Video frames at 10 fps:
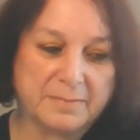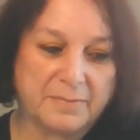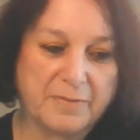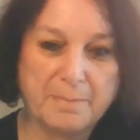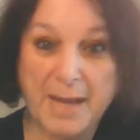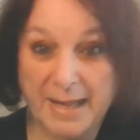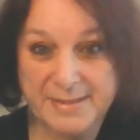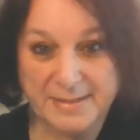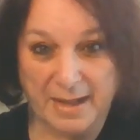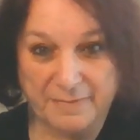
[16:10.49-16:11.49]
from
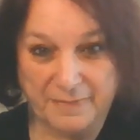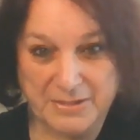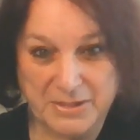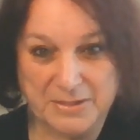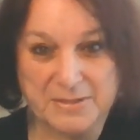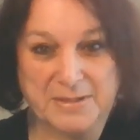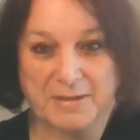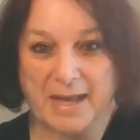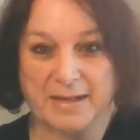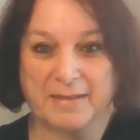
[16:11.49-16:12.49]
past life issues
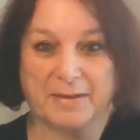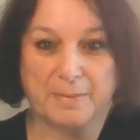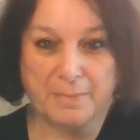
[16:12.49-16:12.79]
to anything in the